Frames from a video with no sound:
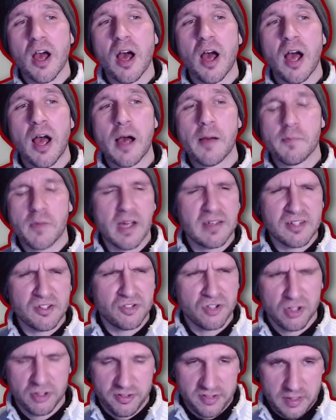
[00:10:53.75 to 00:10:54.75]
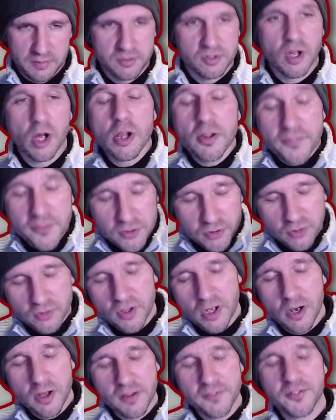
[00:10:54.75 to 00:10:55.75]
I said turners then. All of
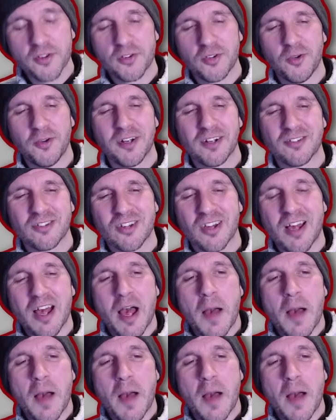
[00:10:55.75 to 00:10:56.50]
the tuners,